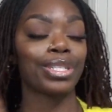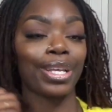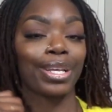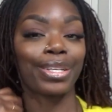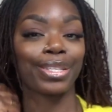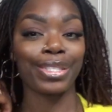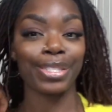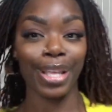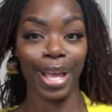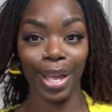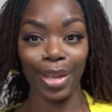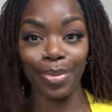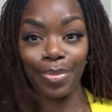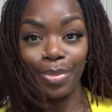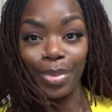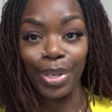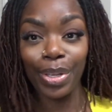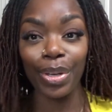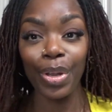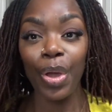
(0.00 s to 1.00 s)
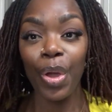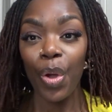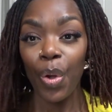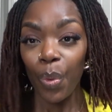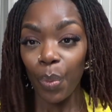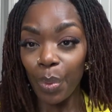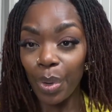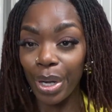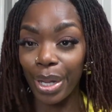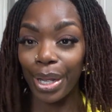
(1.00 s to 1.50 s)
excitement
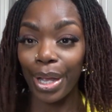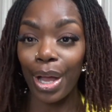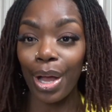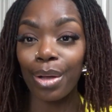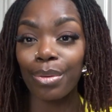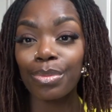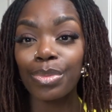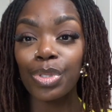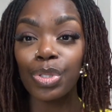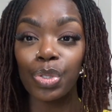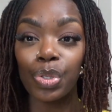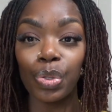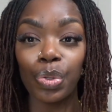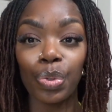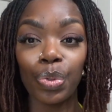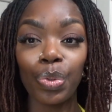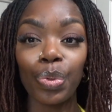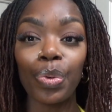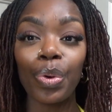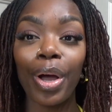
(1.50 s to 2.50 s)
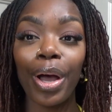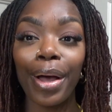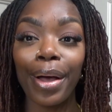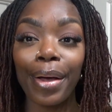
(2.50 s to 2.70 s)
when it comes to